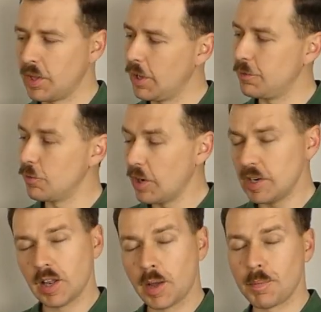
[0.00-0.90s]
If you
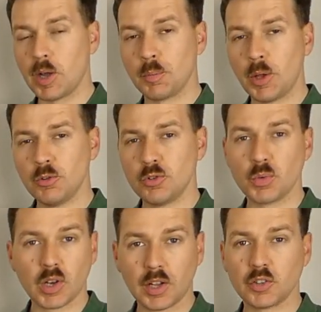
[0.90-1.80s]
really like my uploads and you
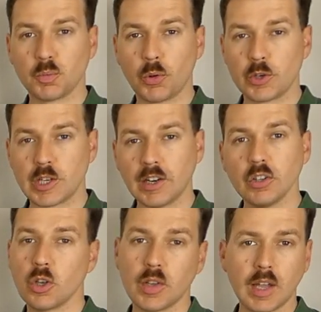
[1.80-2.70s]
would like to support the
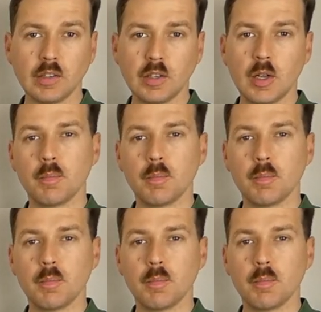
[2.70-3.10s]
channel, you can.